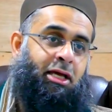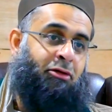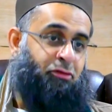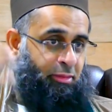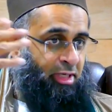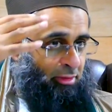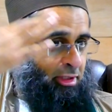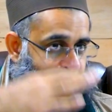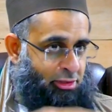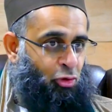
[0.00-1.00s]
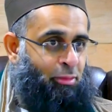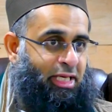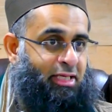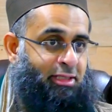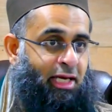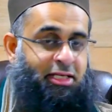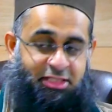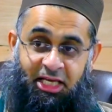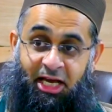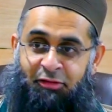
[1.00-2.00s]
From him comes the Umayyad
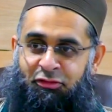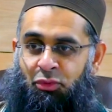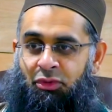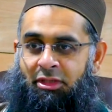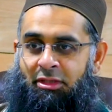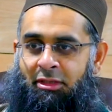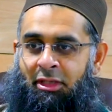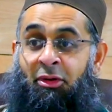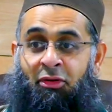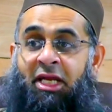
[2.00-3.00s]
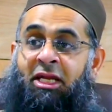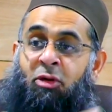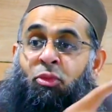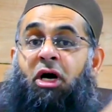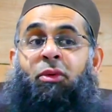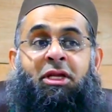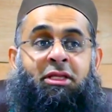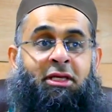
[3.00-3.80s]
dynasty afterwards. But right now, Muawiyah